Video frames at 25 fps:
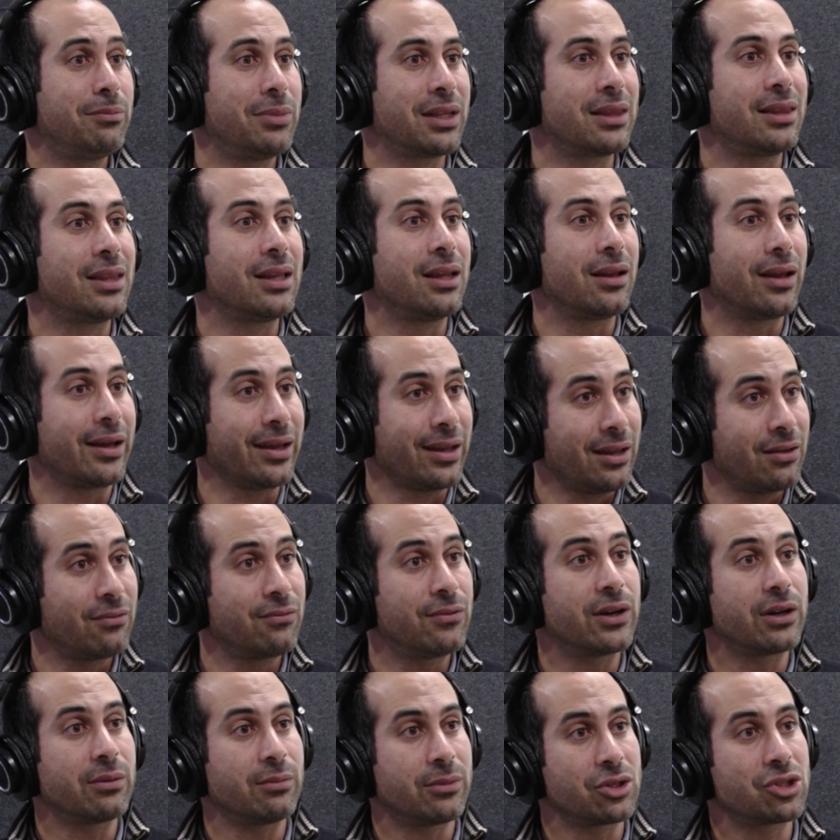but they like it
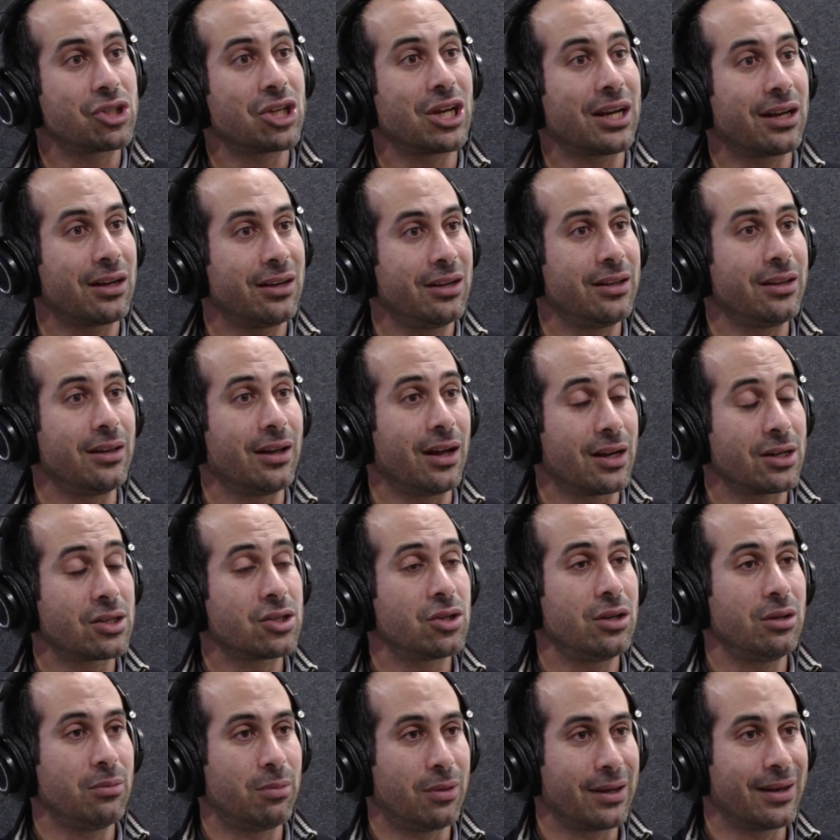very much
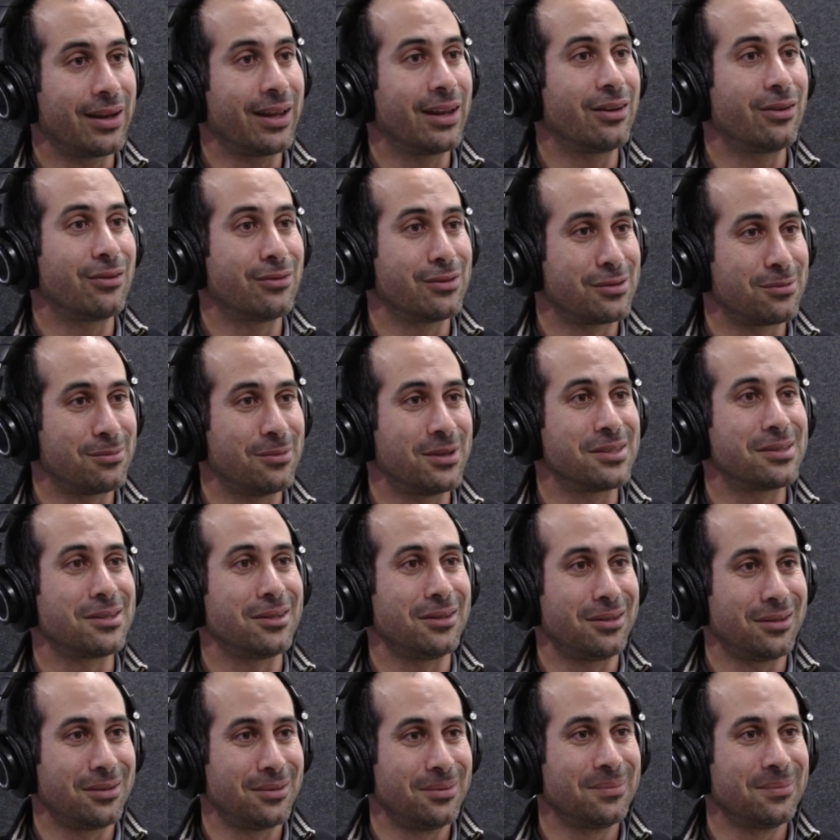actually by the end of the semester.